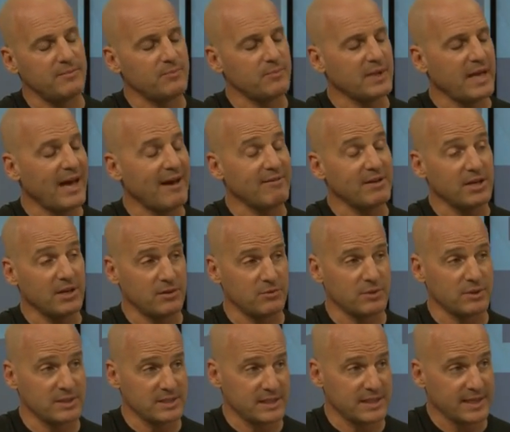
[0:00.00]
having
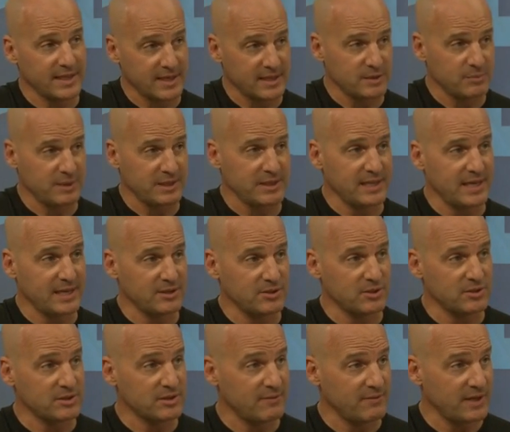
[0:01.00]
unrealistic
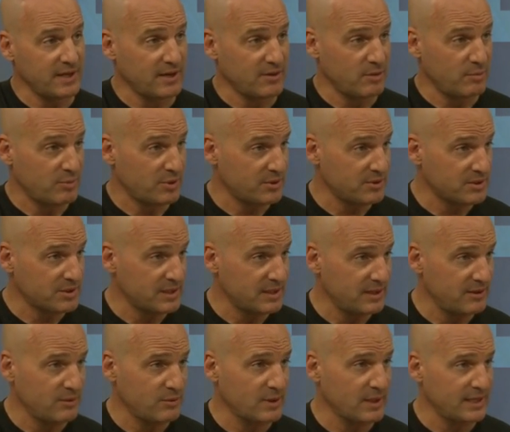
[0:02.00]
expectations of the other person in
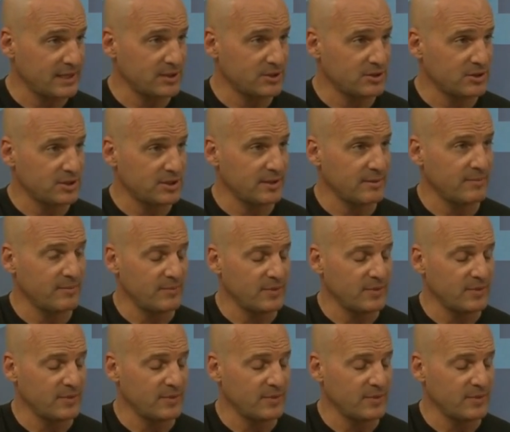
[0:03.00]
the relationship.